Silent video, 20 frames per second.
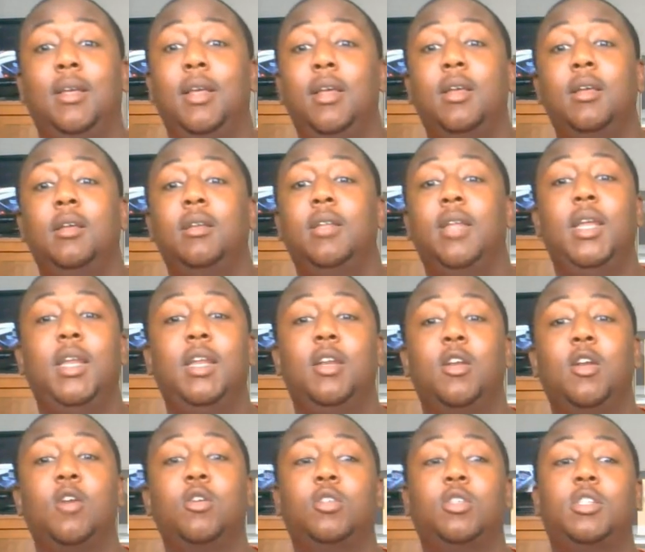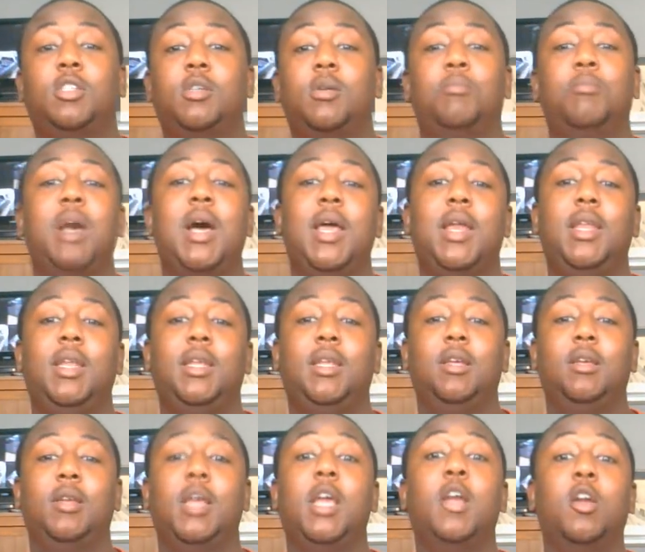they didn't hurt somebody,
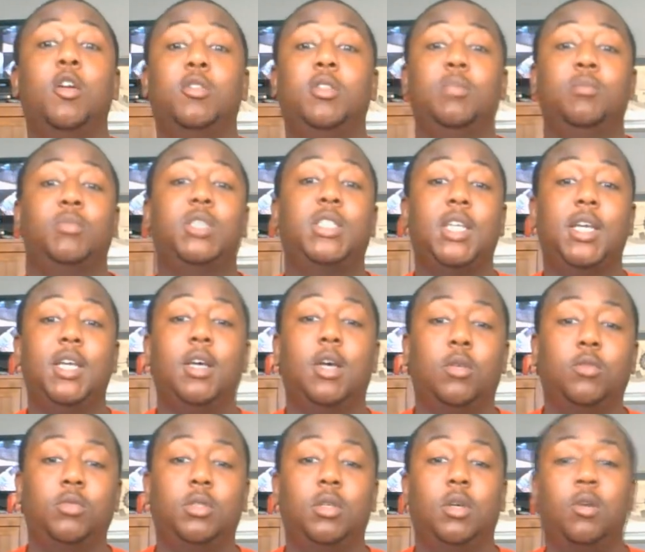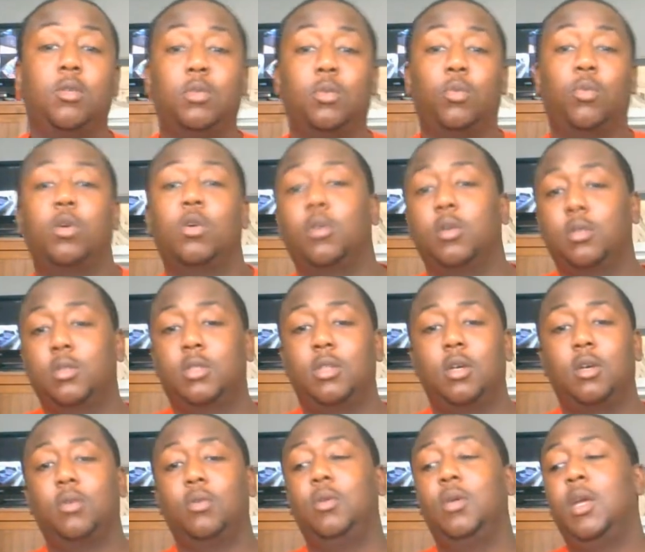they hurt themselves on the work.
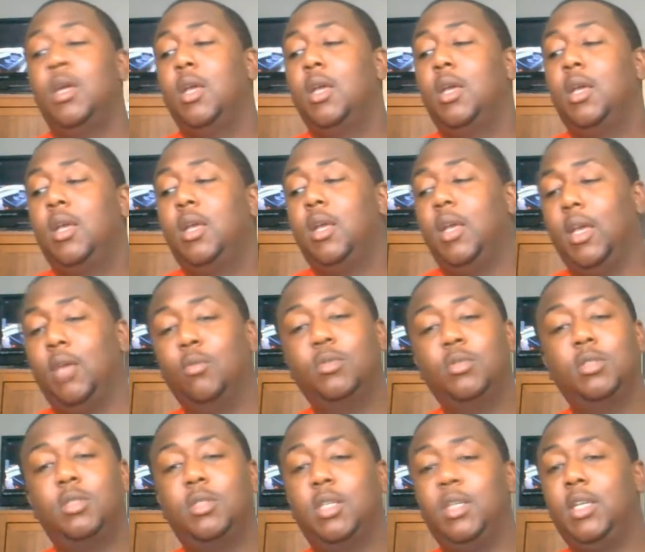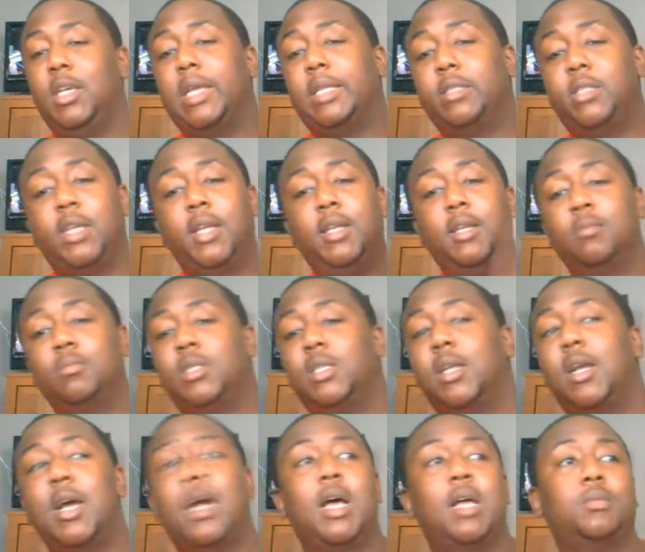So he had to take them to the
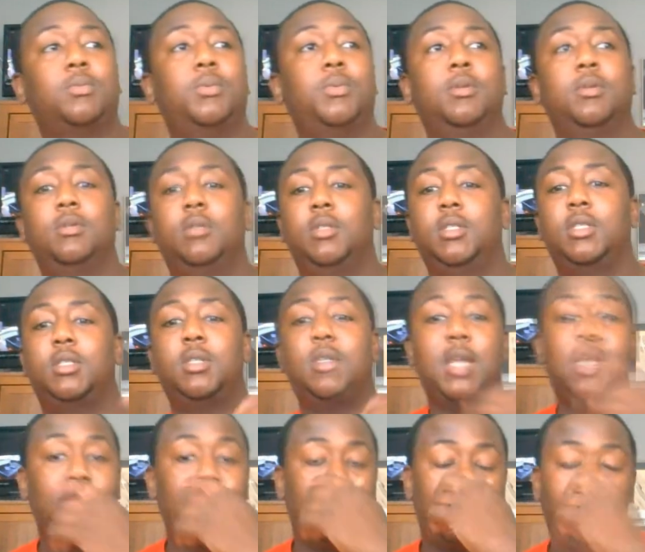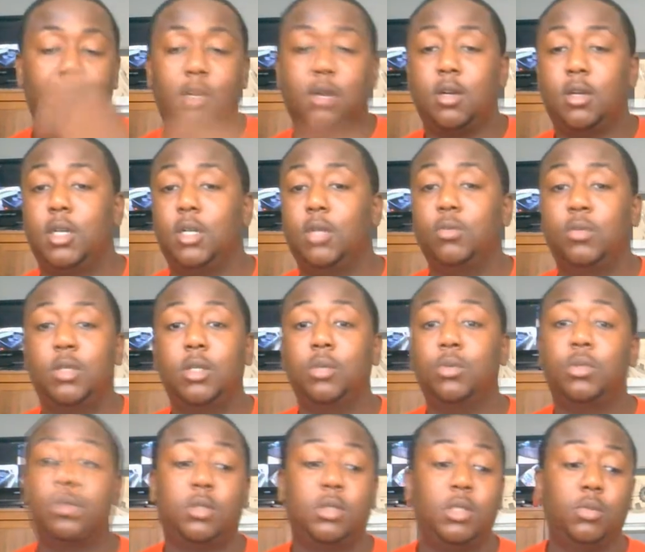hospital, this and that and the third. It
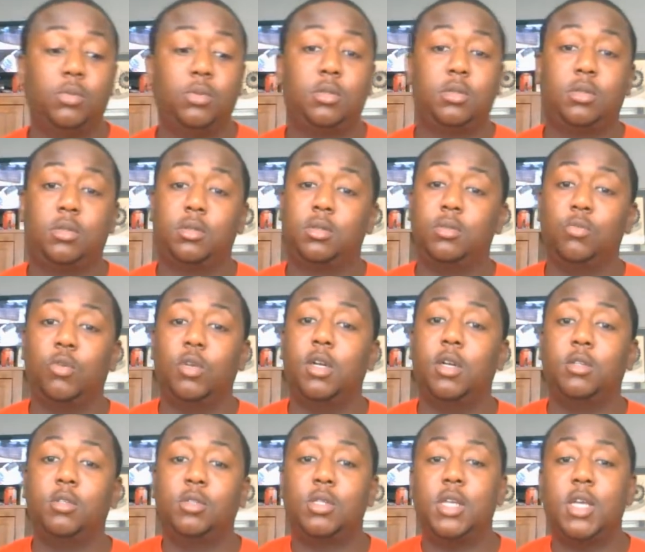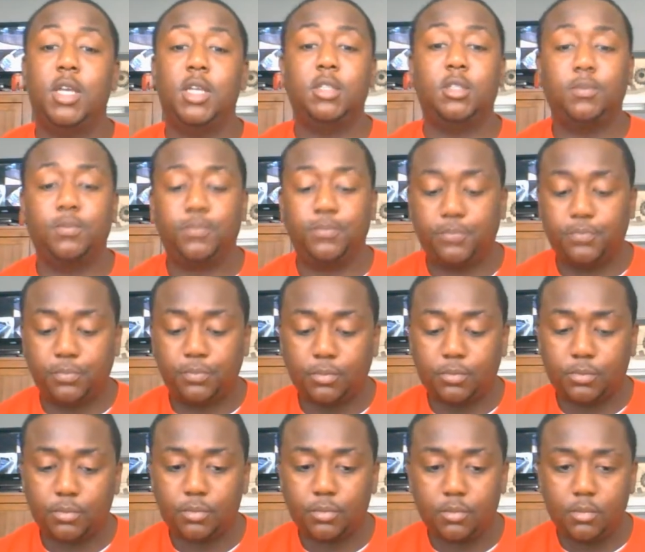was one of those days.
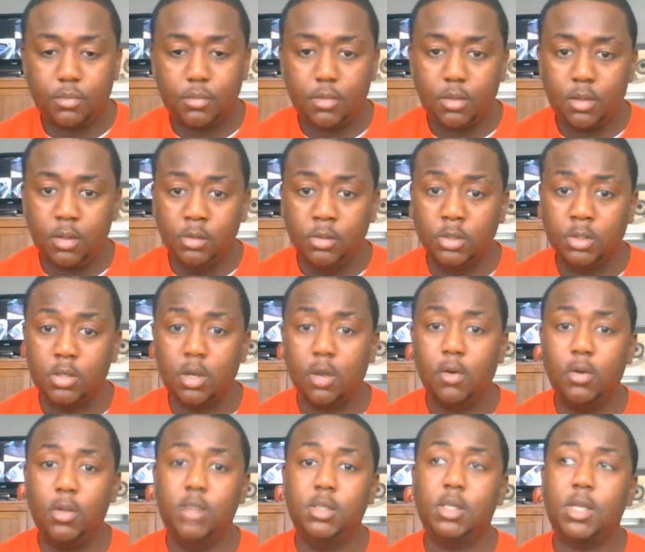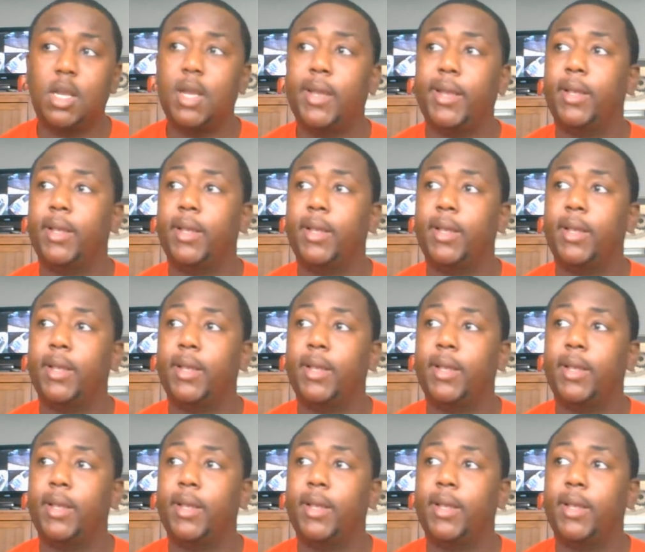So he's like,